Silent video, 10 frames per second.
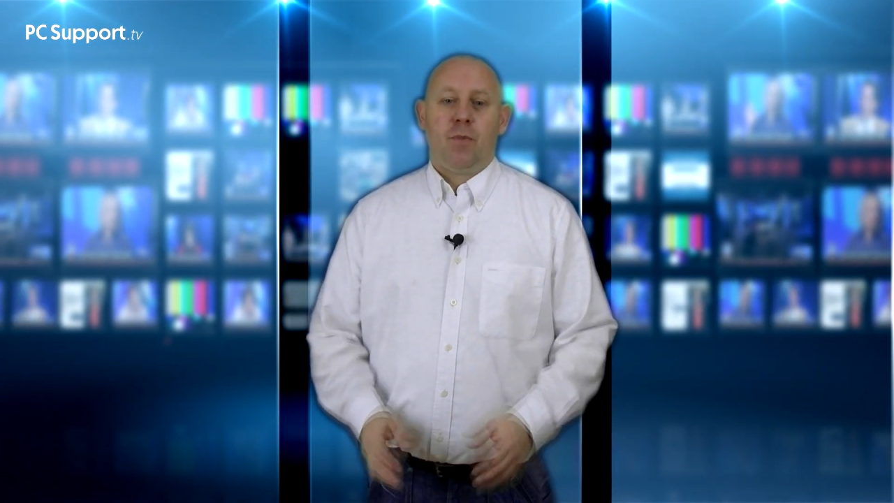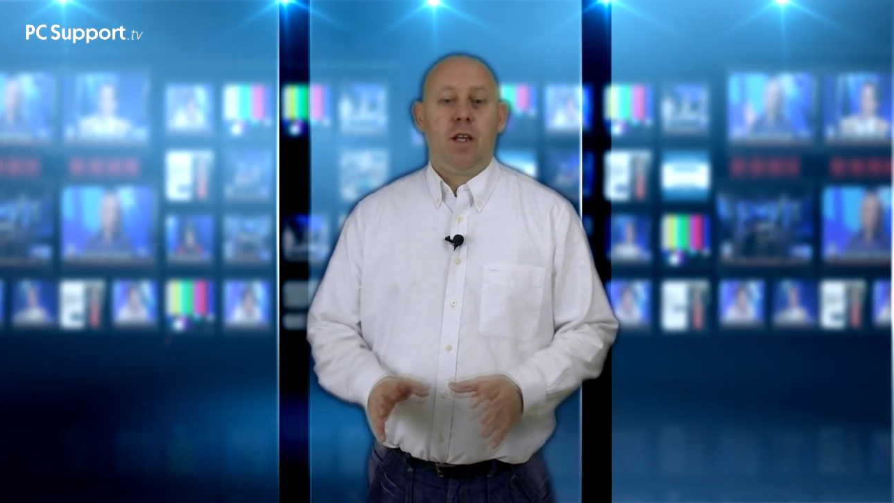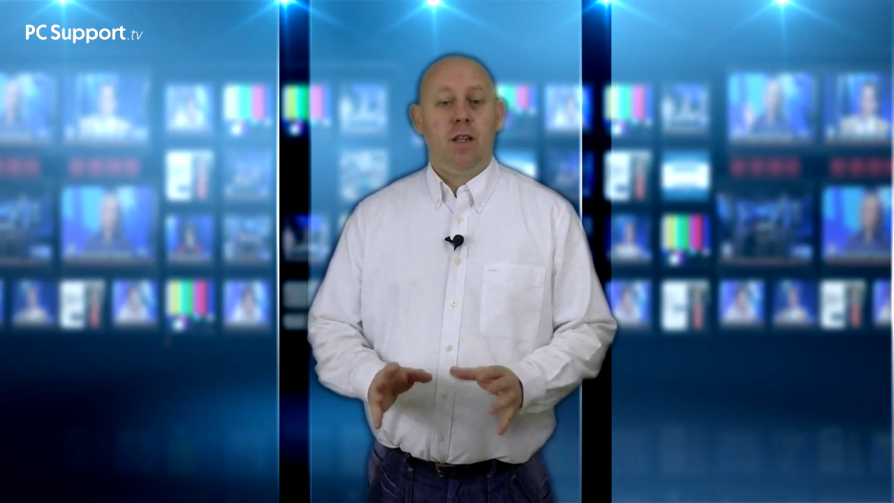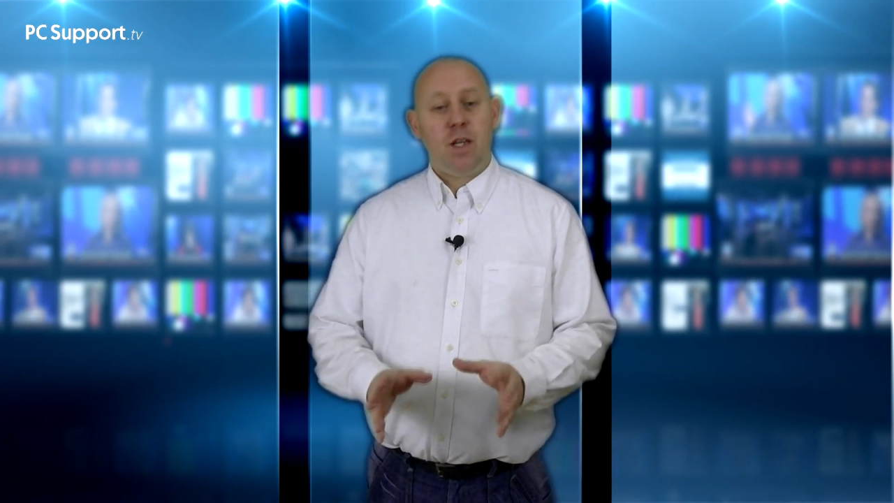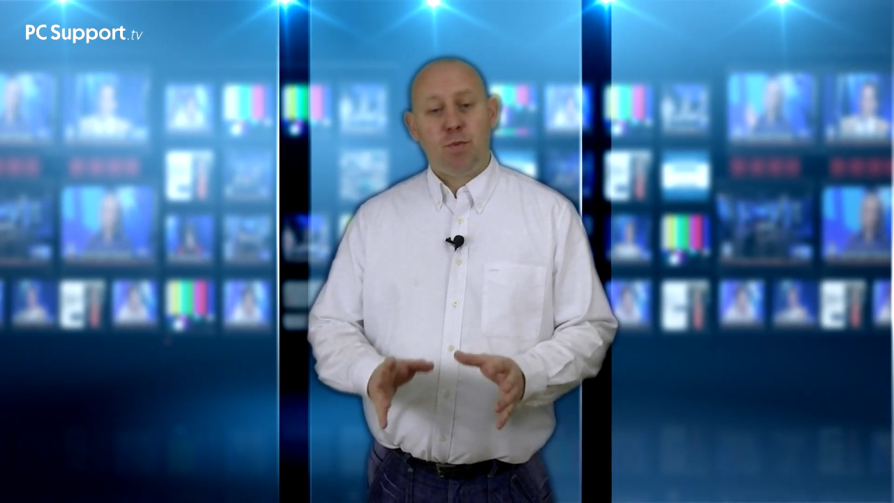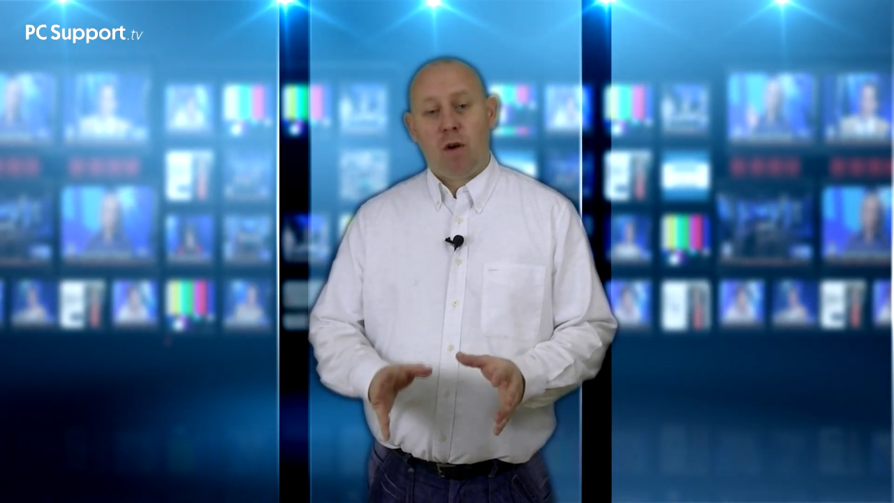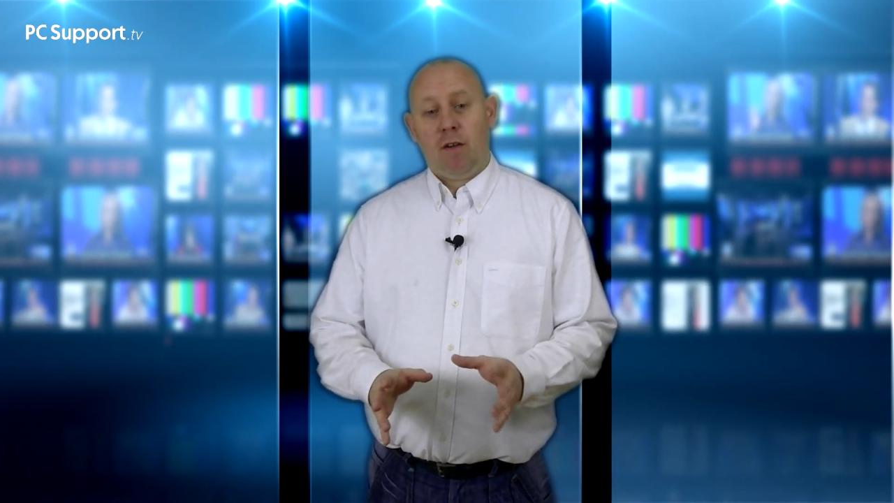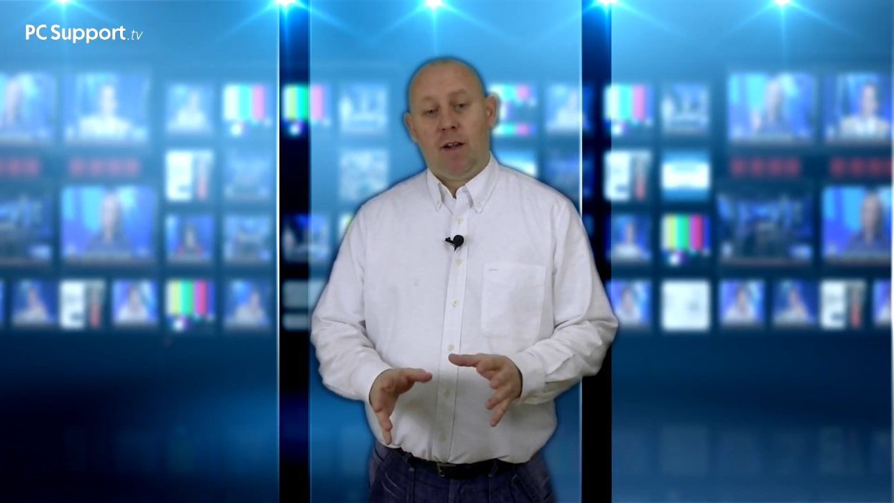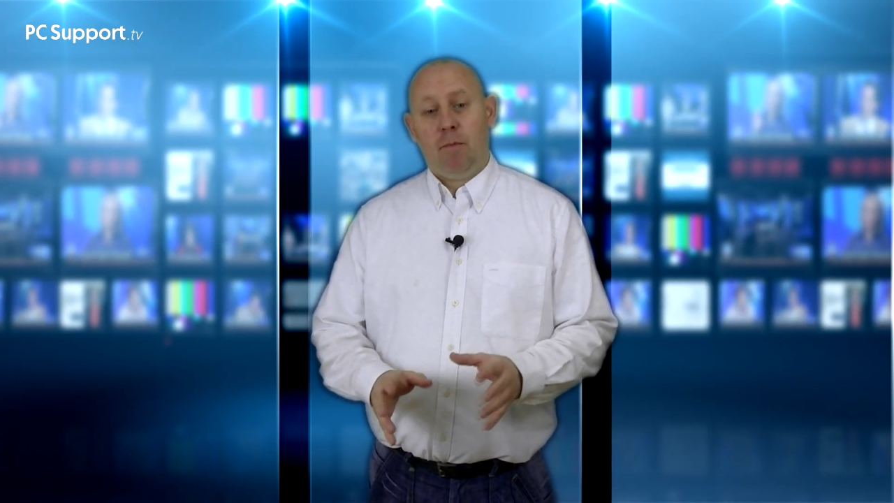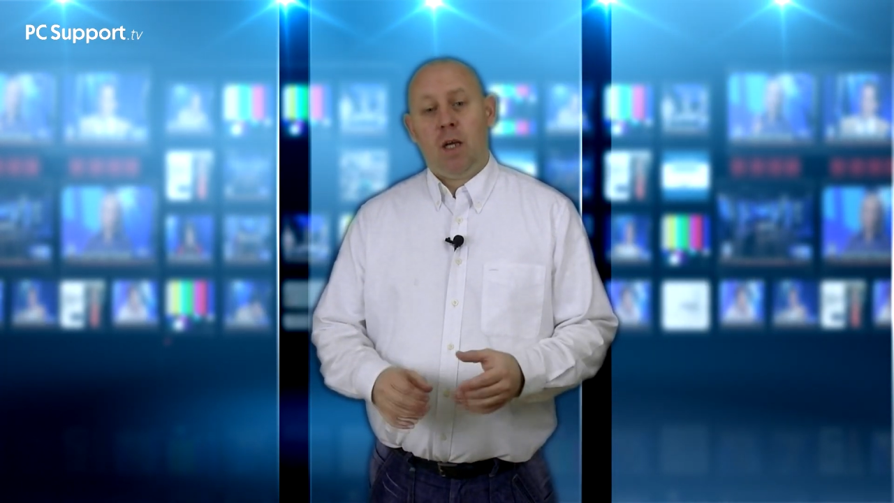In this
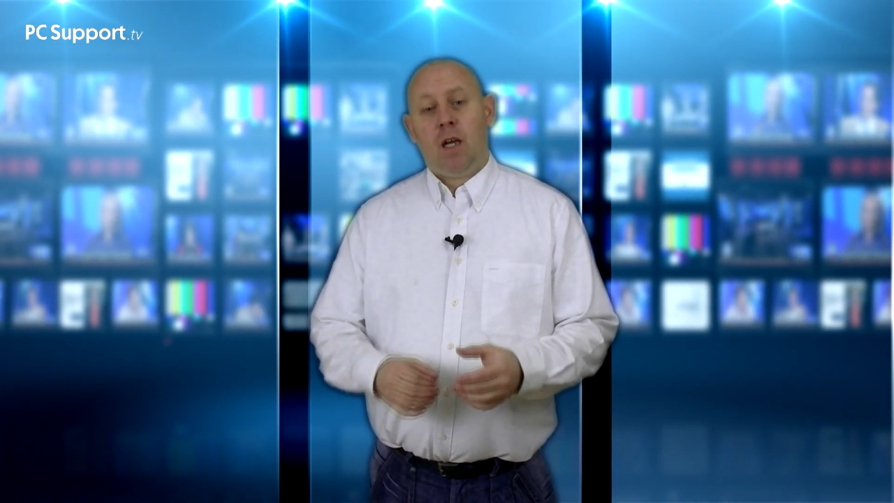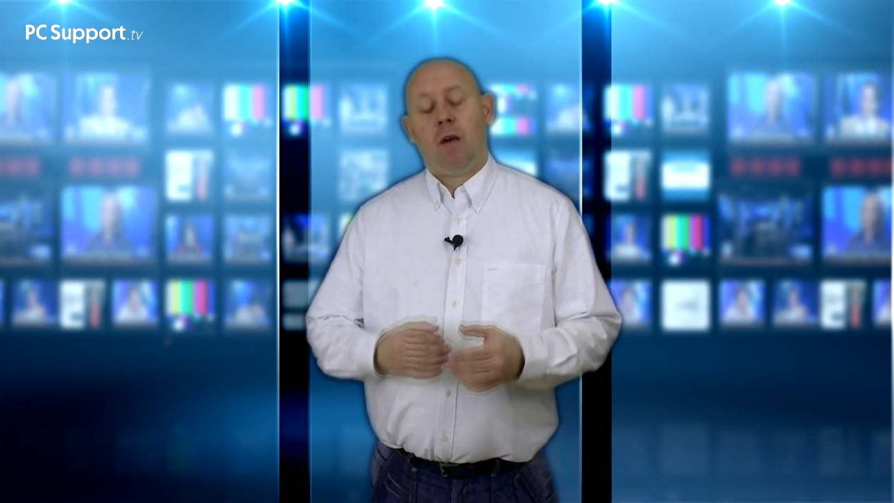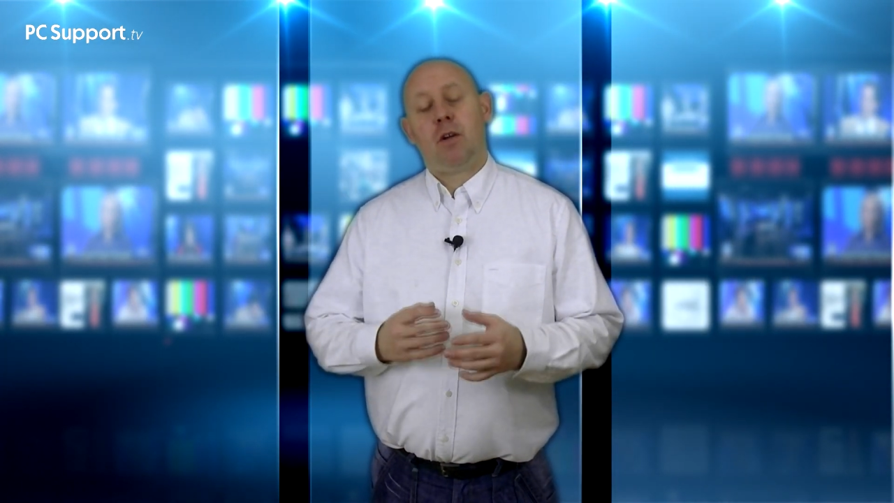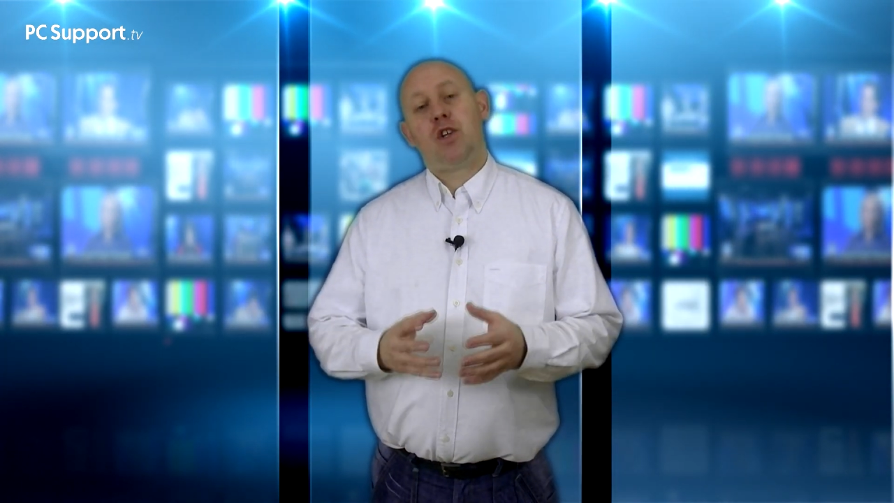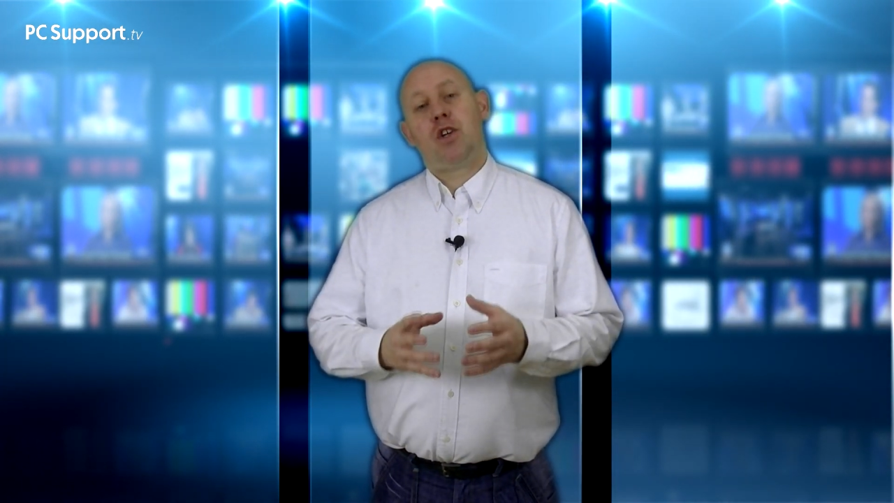program, I'm going to